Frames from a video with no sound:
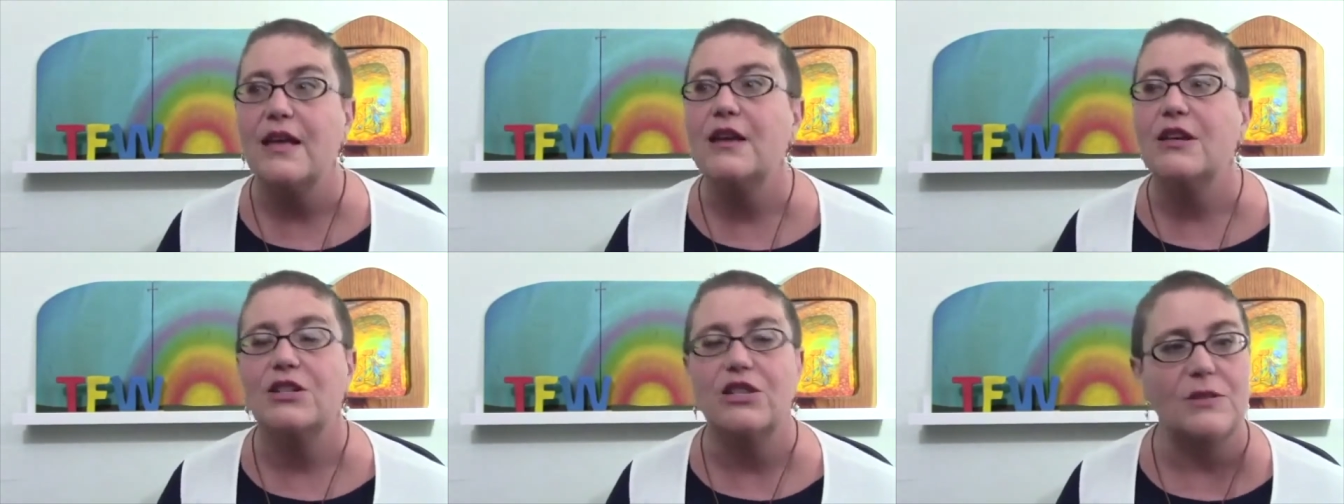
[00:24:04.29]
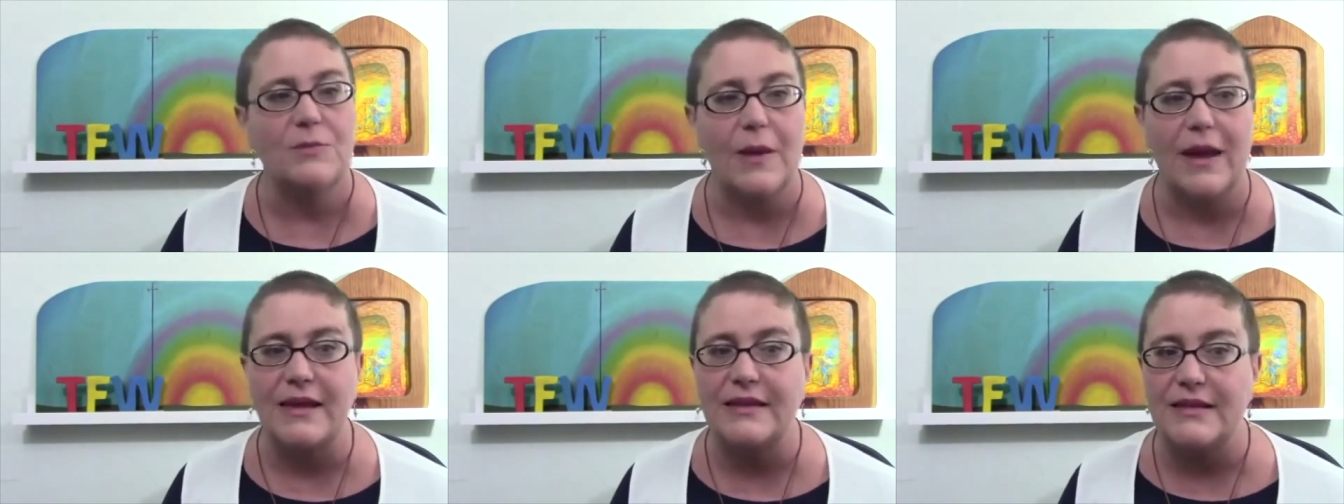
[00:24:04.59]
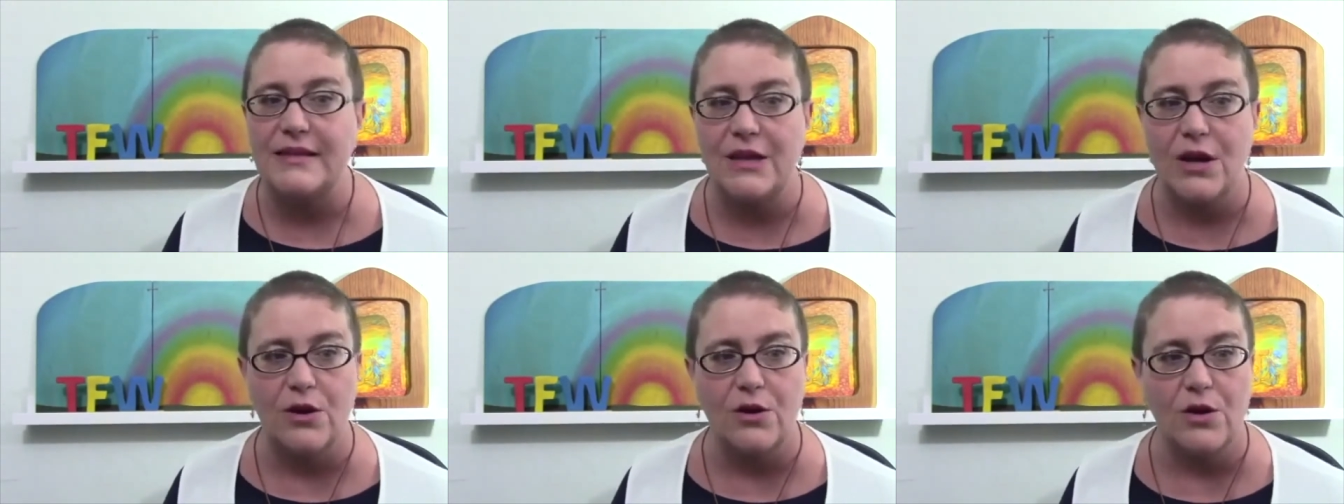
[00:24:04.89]
just
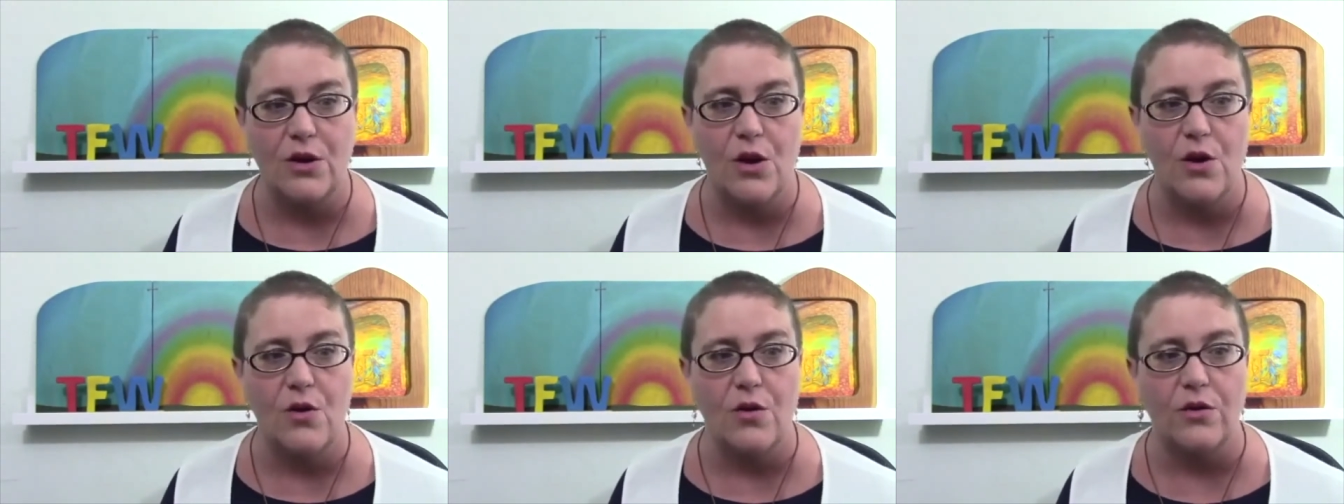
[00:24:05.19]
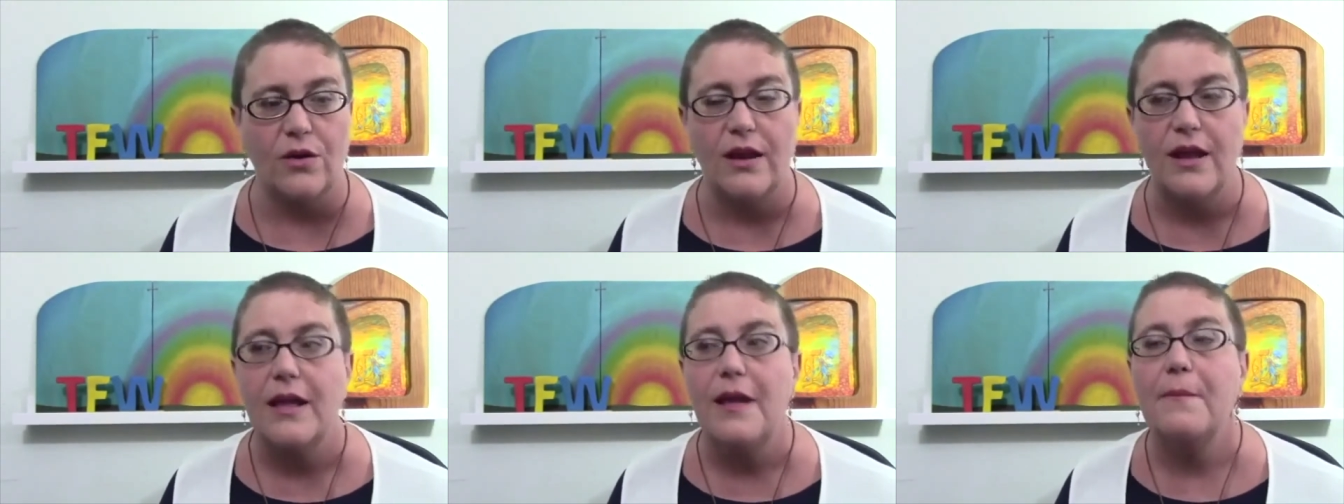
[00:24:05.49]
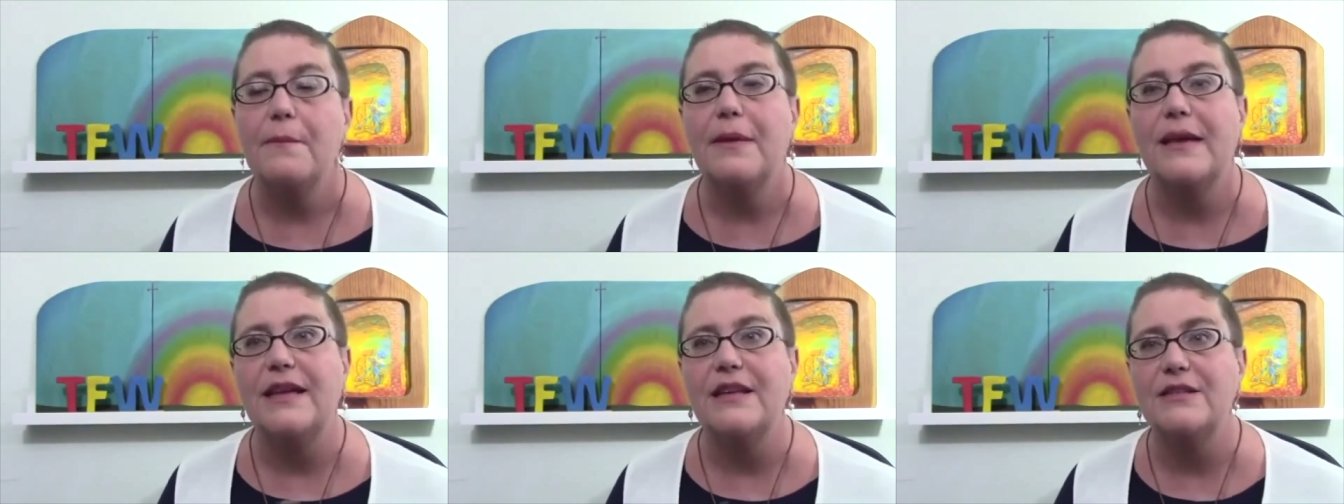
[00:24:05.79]
painting on her own
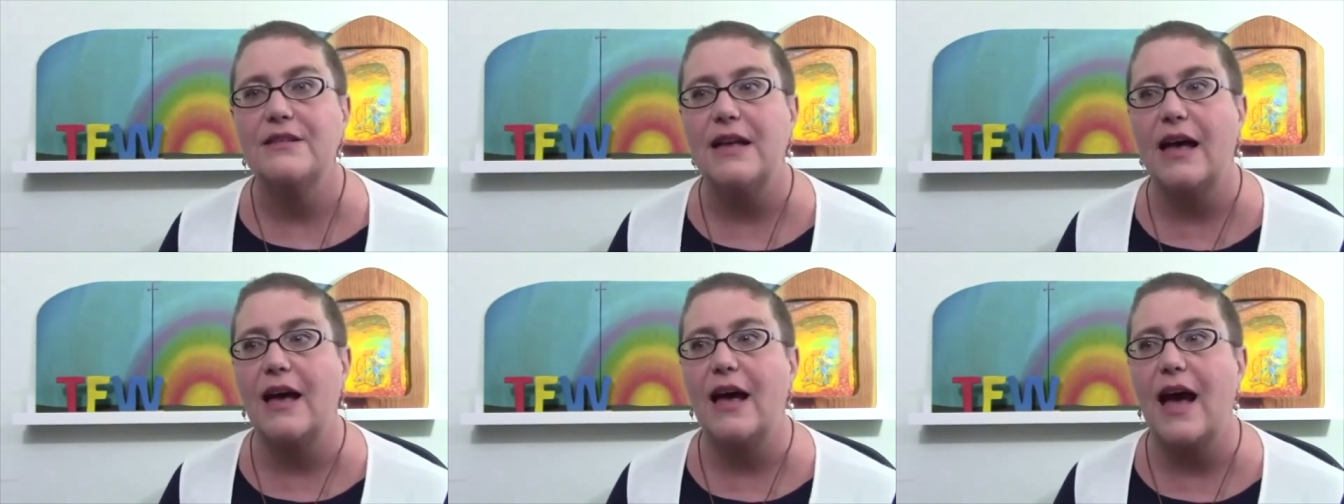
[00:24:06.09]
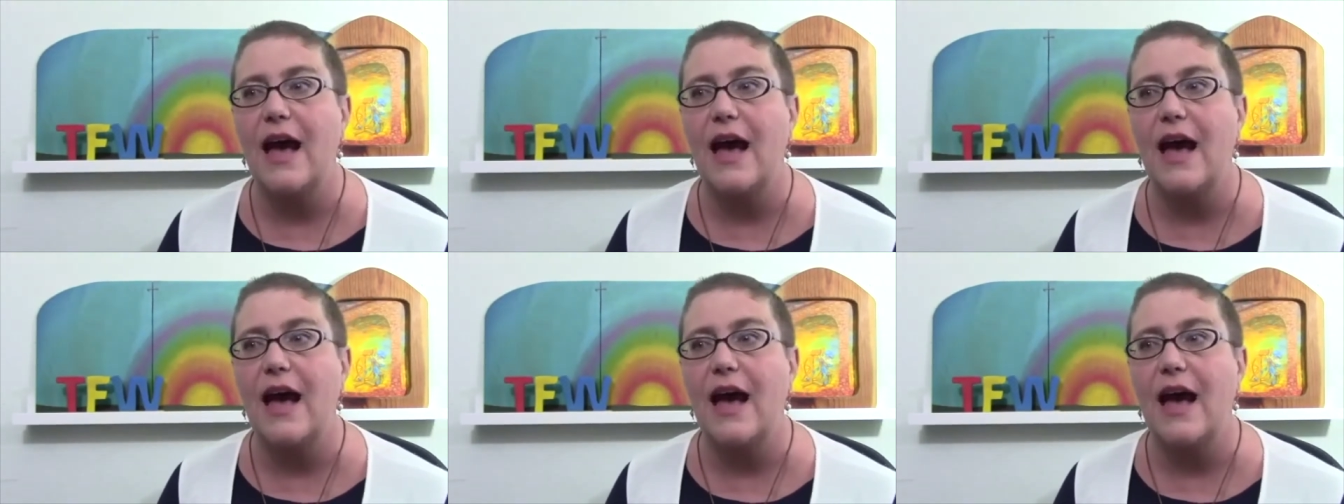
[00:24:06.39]
because